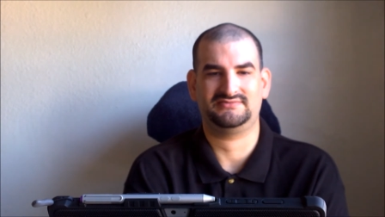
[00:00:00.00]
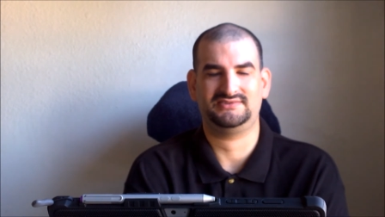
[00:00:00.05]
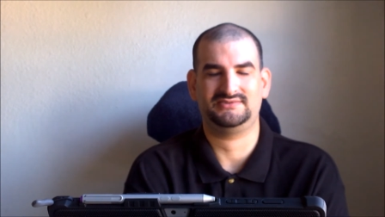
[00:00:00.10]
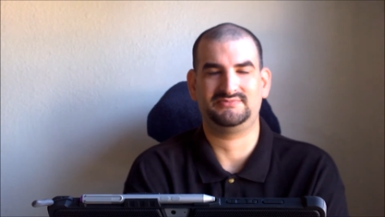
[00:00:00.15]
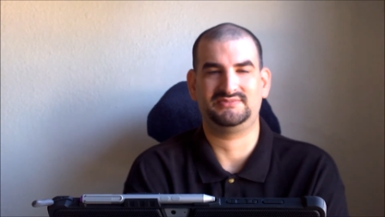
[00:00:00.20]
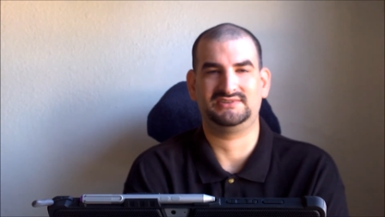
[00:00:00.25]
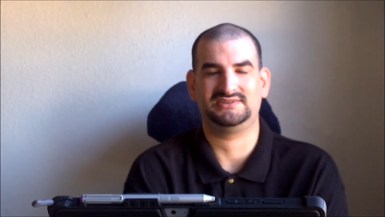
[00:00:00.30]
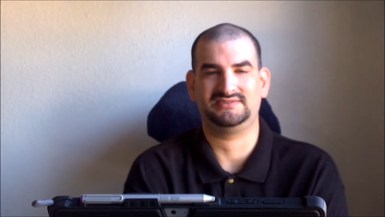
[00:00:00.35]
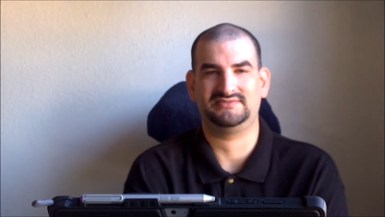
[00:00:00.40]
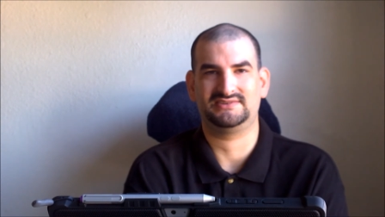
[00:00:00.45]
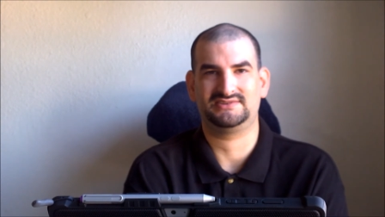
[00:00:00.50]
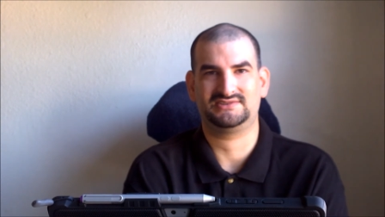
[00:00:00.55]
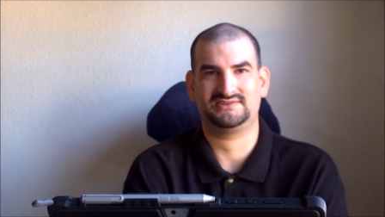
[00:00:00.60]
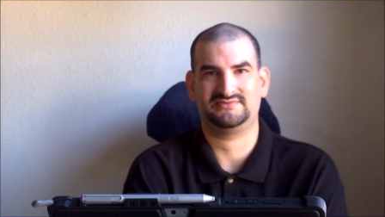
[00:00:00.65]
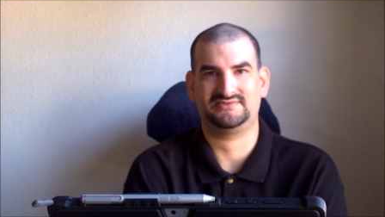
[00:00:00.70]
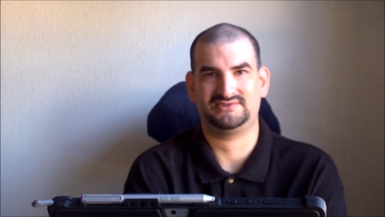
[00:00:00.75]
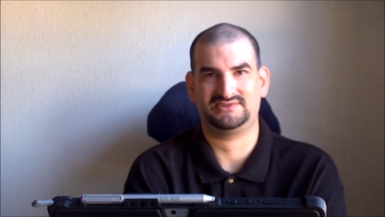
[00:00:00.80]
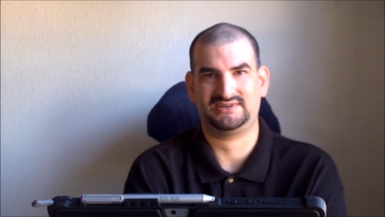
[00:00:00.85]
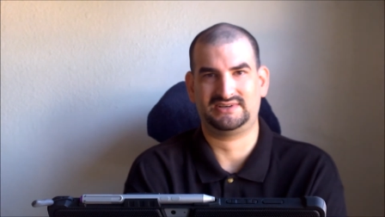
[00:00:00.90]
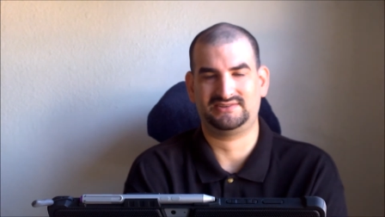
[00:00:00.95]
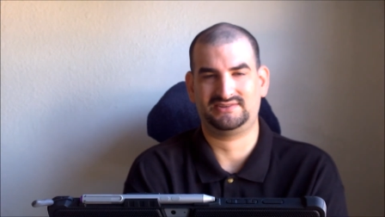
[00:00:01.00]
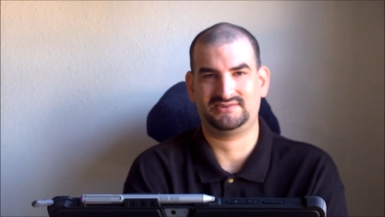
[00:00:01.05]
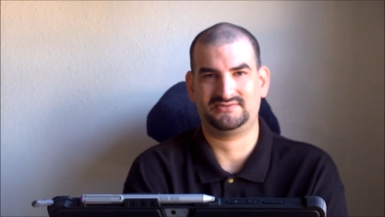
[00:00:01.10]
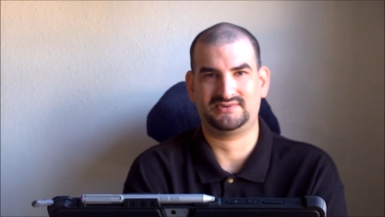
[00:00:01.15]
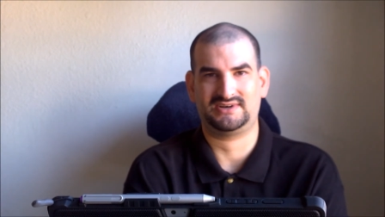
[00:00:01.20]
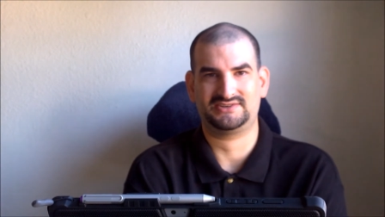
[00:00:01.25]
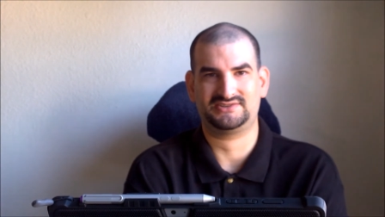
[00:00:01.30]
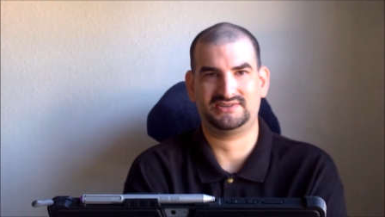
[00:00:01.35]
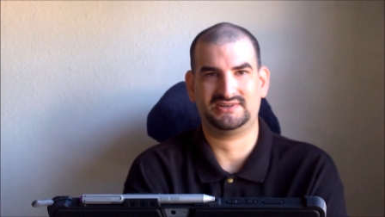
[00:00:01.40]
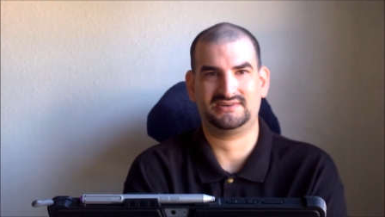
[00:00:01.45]
If you believe that someone's out there
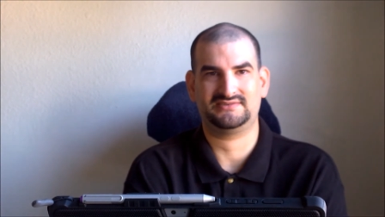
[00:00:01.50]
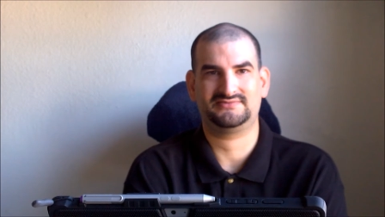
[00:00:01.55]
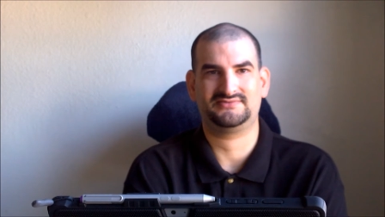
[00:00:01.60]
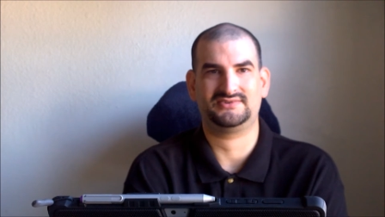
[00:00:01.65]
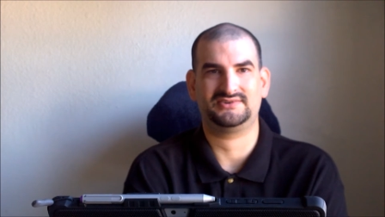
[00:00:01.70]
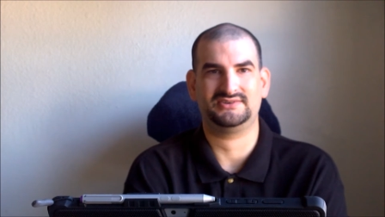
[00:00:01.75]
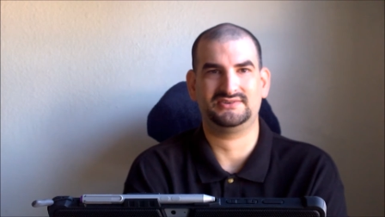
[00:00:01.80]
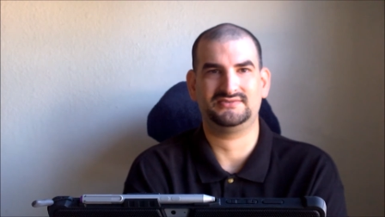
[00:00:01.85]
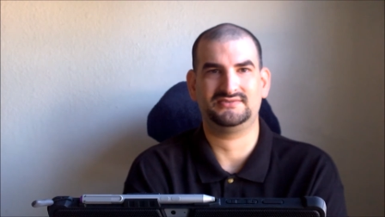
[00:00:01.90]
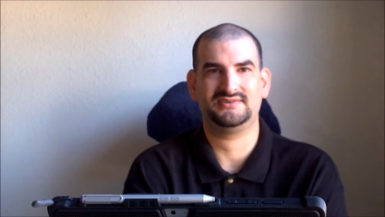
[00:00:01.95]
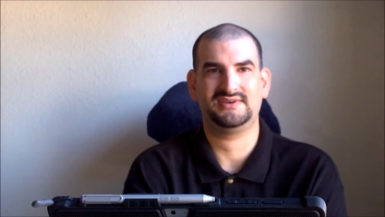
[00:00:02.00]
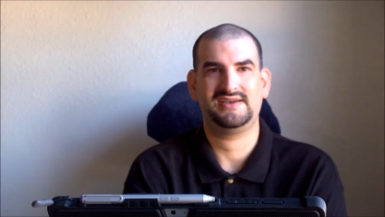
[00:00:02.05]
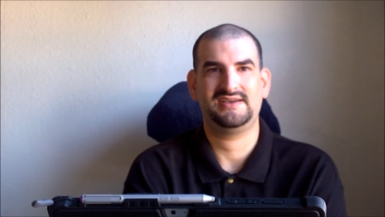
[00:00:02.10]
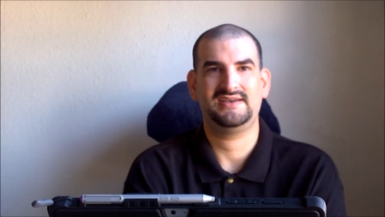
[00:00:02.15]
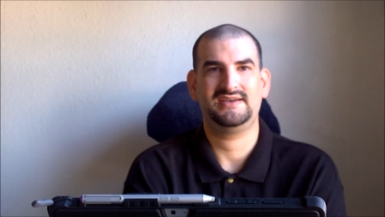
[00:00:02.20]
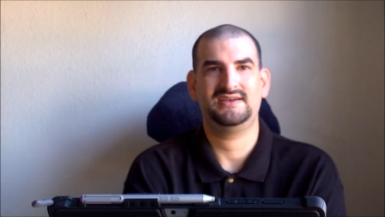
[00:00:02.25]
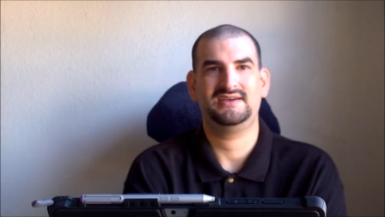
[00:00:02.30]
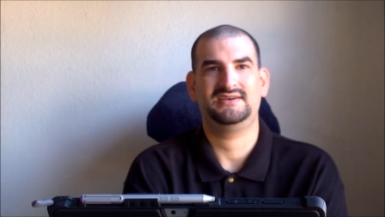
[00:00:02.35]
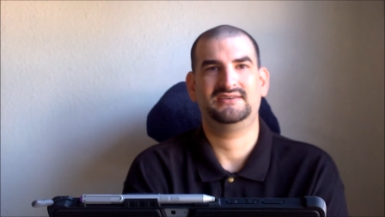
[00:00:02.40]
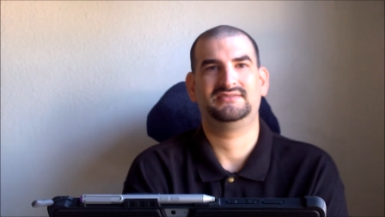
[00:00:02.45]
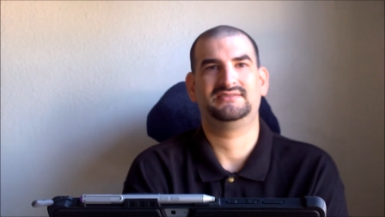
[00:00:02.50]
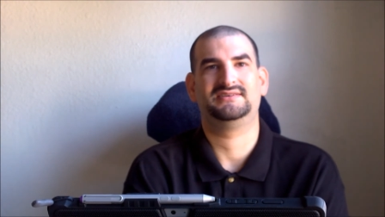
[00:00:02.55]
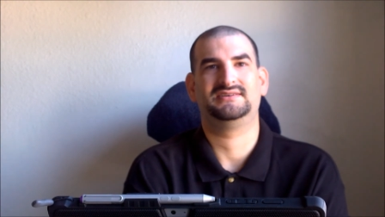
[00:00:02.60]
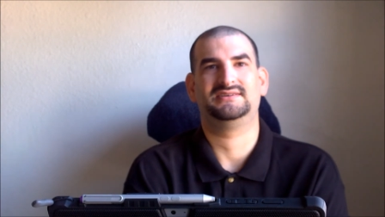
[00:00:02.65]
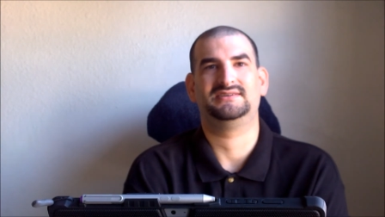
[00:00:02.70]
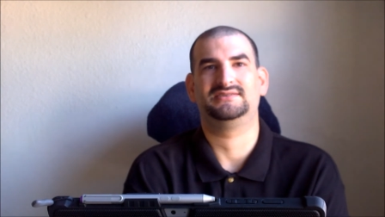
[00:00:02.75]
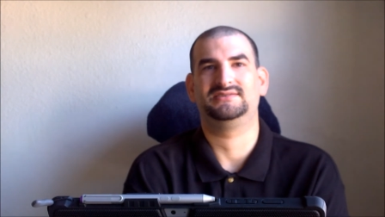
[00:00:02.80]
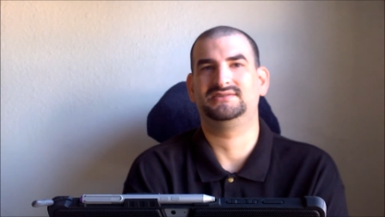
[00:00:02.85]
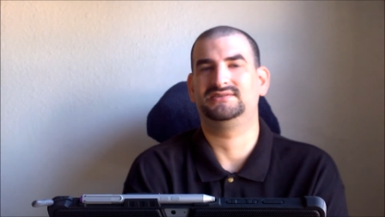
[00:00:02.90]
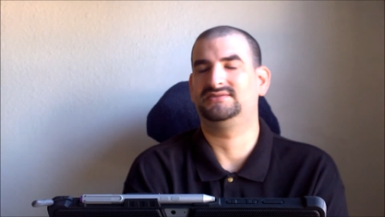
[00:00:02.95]
watching out for you,
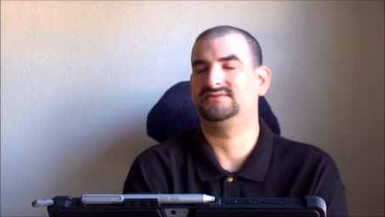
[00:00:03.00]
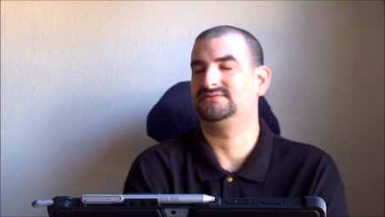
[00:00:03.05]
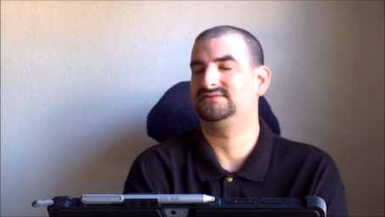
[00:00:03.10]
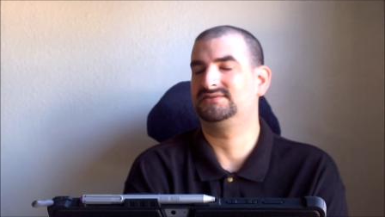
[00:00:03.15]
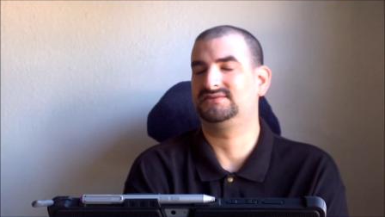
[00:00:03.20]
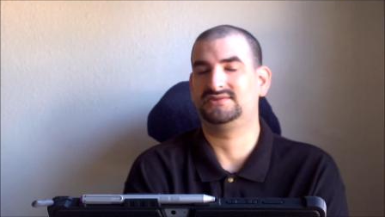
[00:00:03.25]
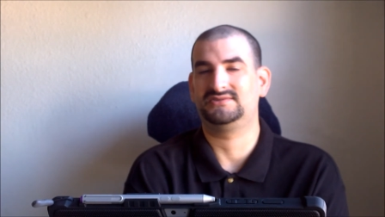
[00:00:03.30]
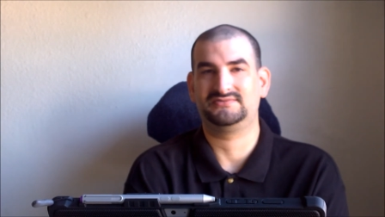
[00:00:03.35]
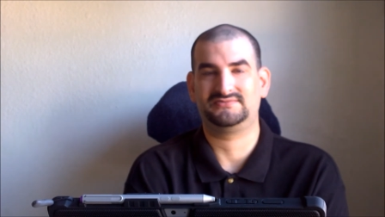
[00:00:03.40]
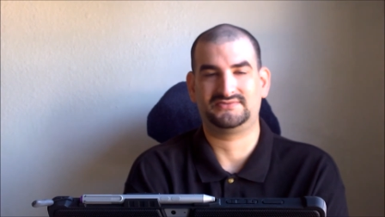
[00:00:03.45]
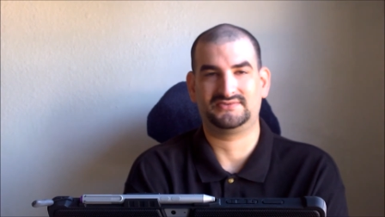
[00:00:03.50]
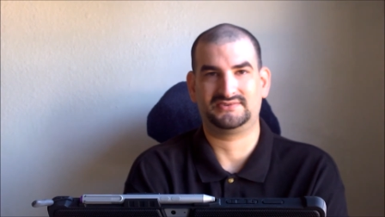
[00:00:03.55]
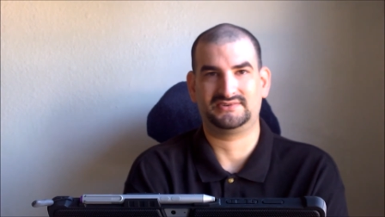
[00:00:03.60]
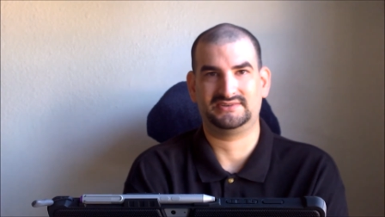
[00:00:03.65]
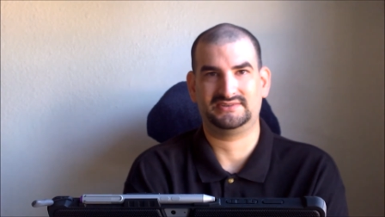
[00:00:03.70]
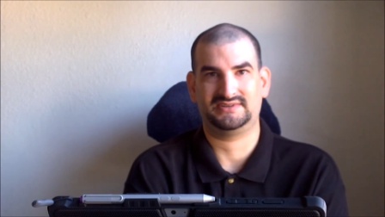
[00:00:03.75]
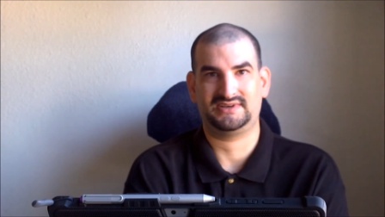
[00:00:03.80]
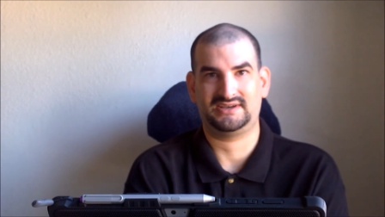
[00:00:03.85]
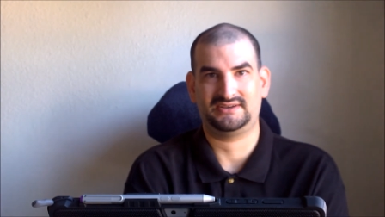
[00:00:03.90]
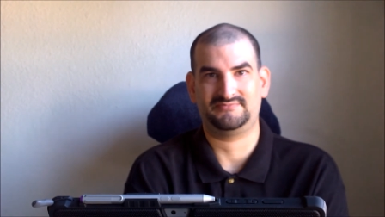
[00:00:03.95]
then you know go for it.